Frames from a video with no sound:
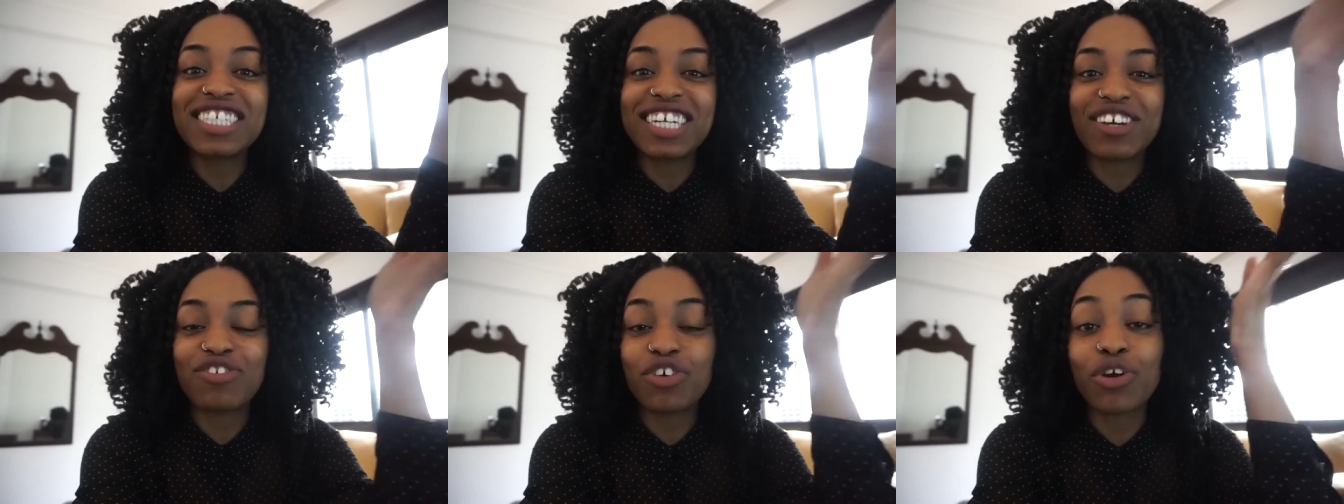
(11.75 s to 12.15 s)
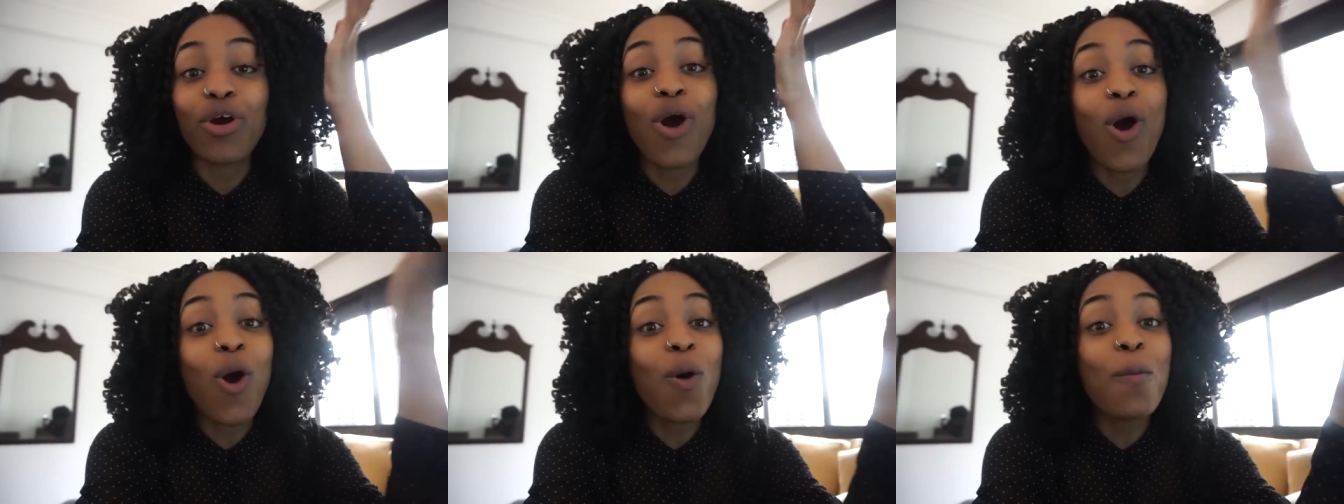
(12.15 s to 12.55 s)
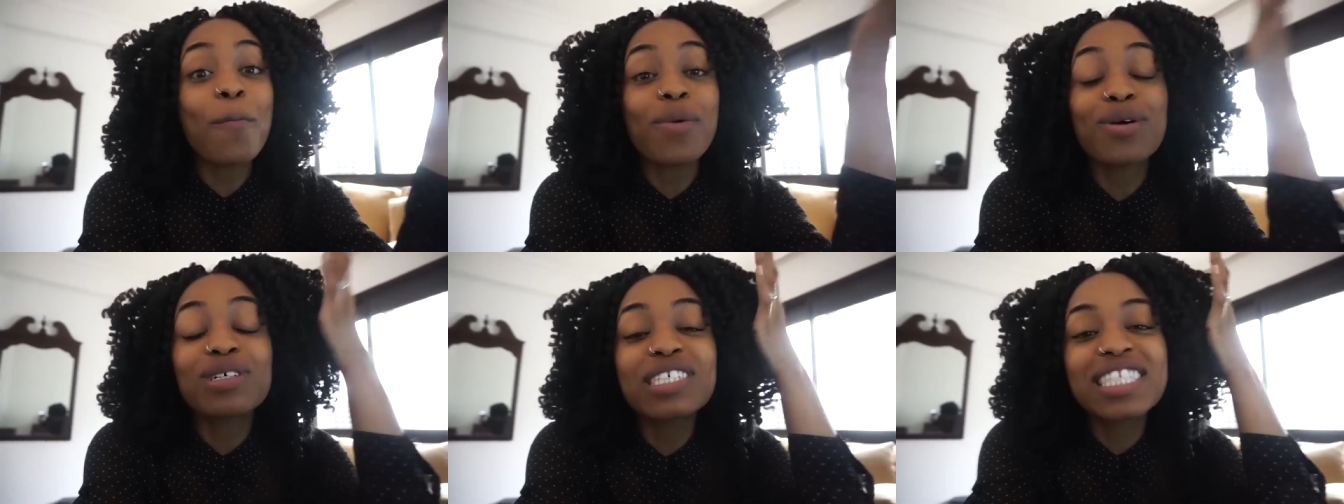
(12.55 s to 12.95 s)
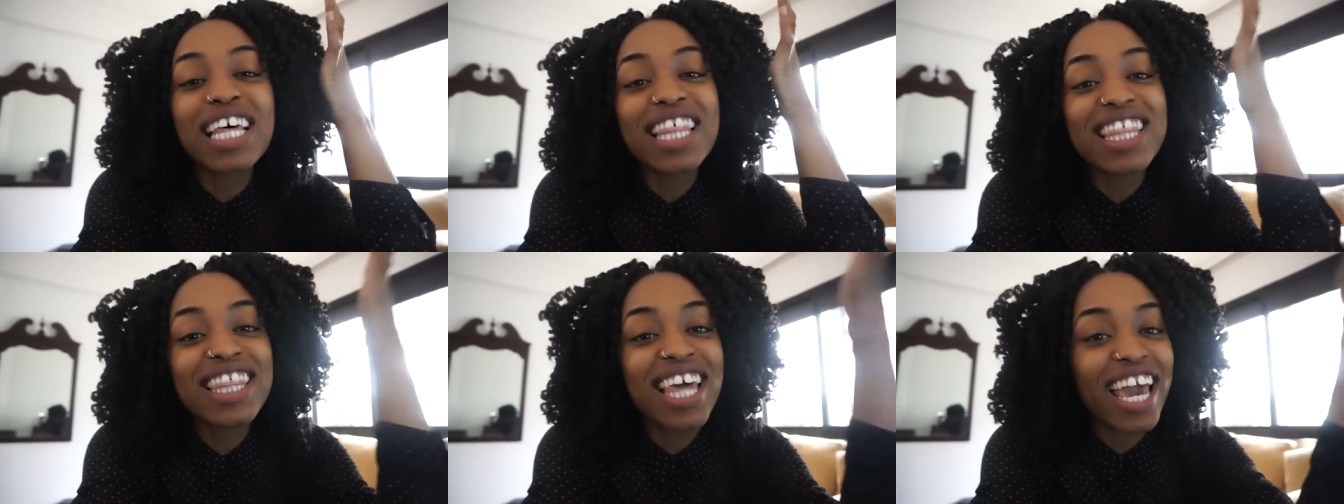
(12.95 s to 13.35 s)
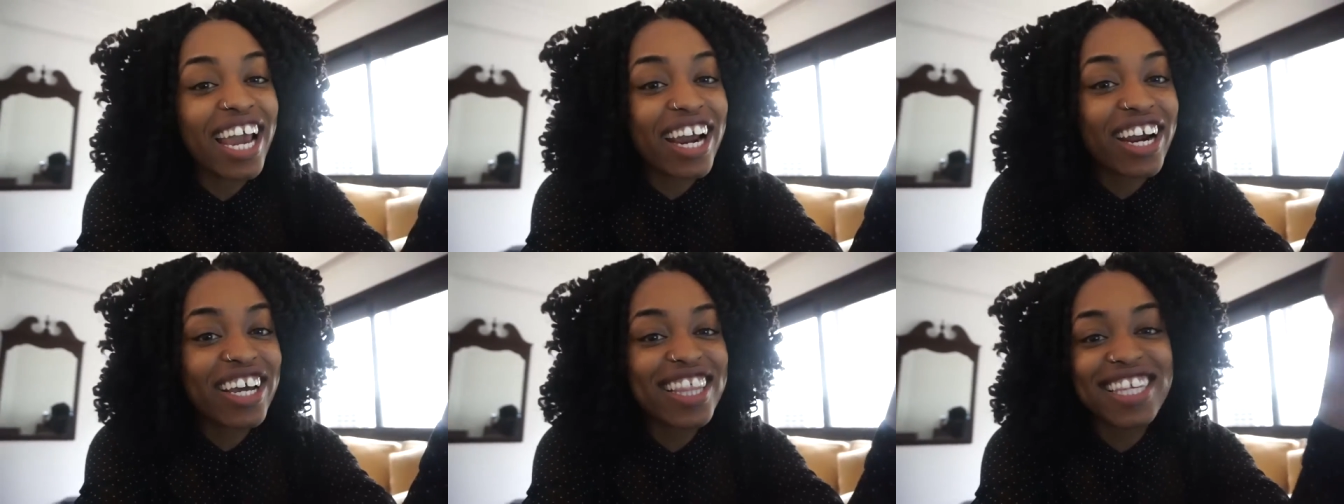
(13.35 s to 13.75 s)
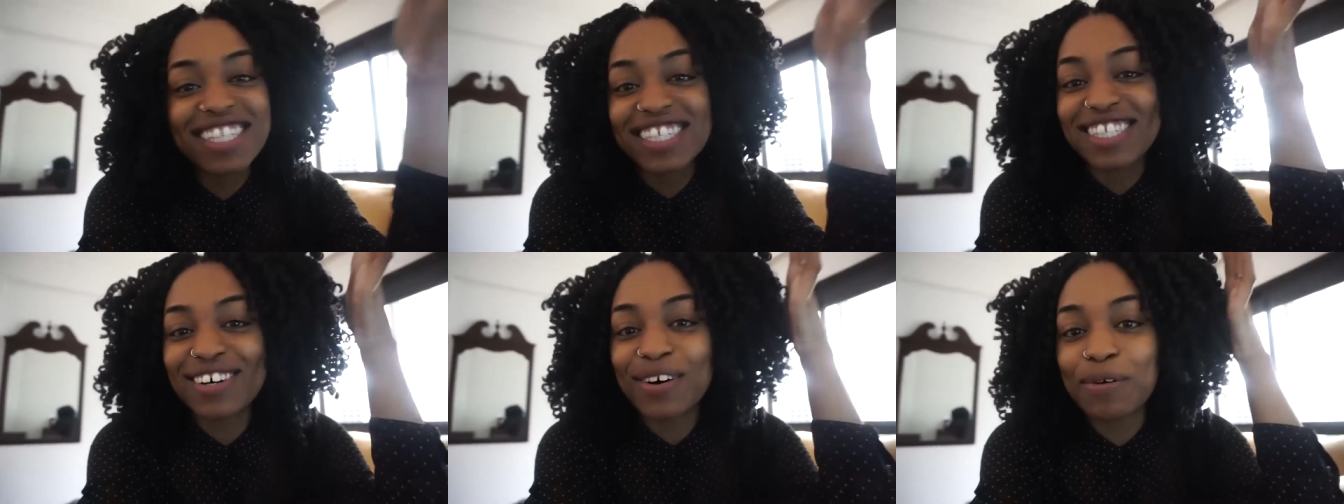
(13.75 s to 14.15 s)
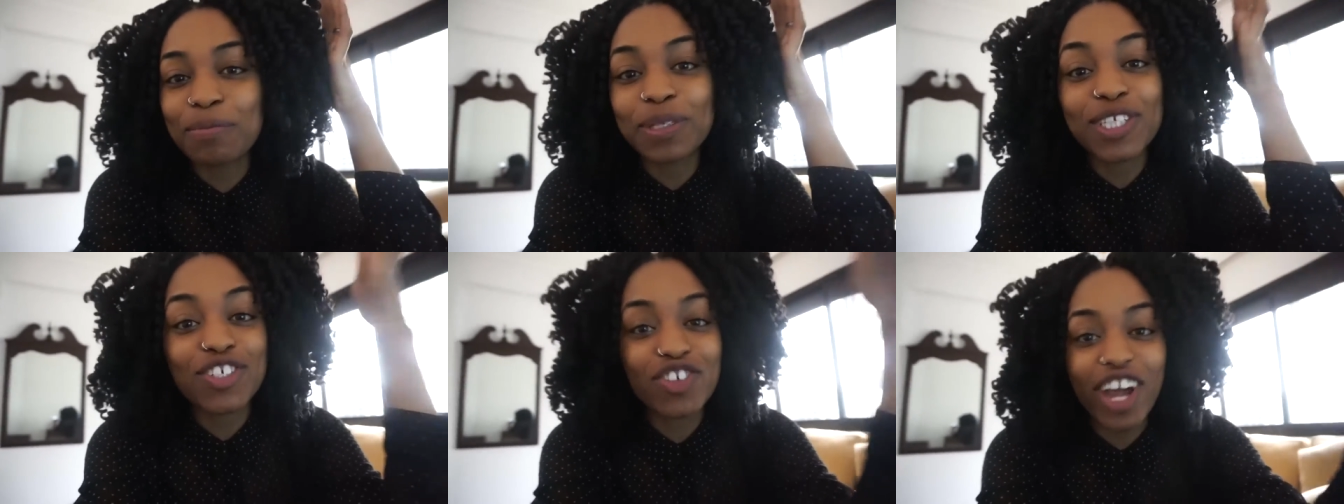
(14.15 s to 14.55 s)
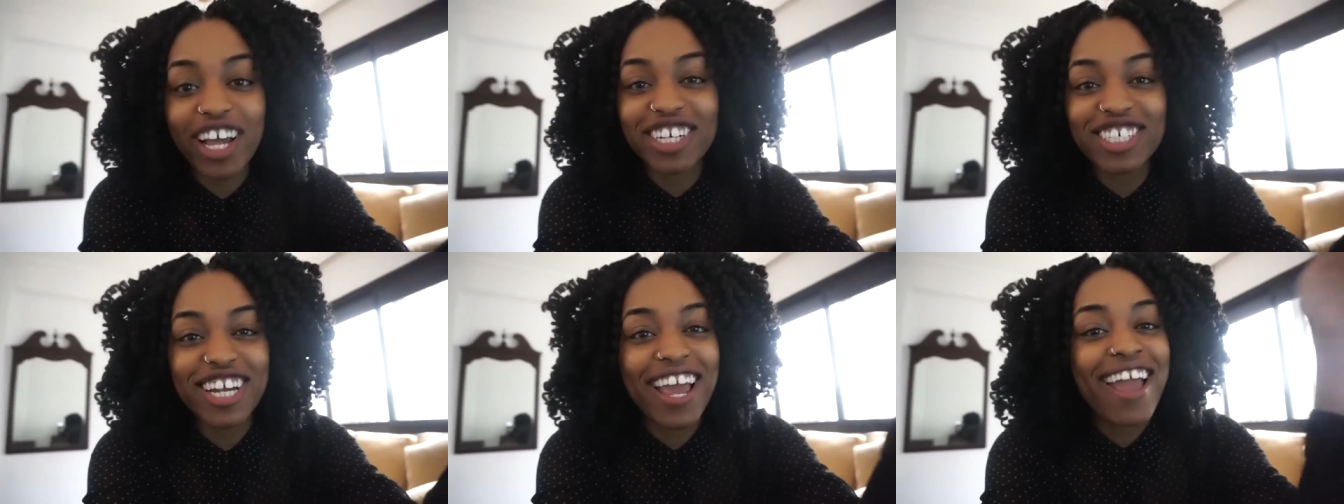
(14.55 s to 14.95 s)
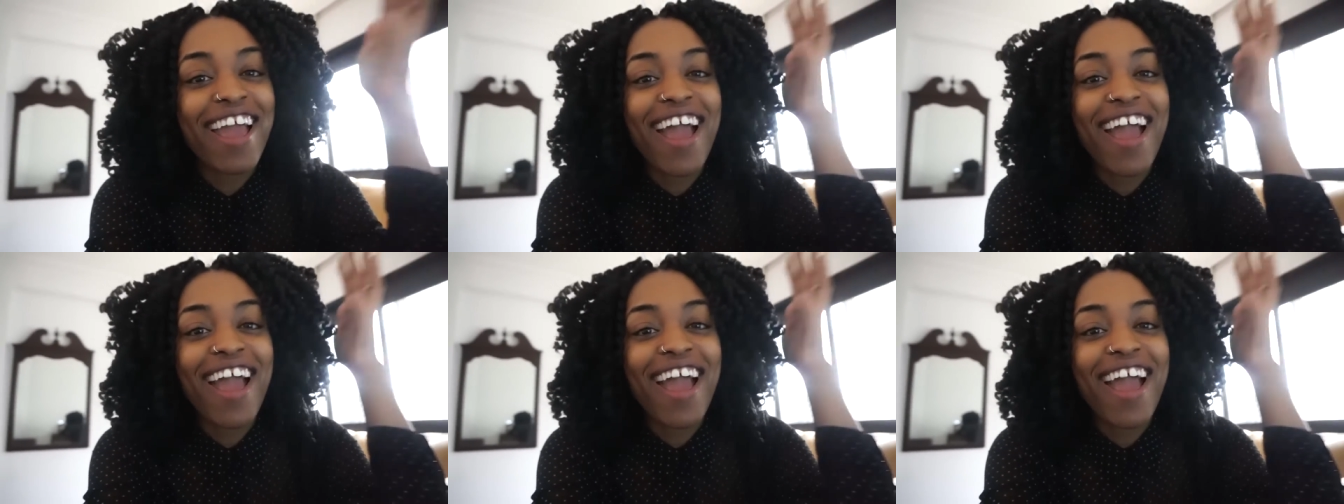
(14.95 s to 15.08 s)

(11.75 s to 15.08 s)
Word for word: And if you're almost there, this is a home stretch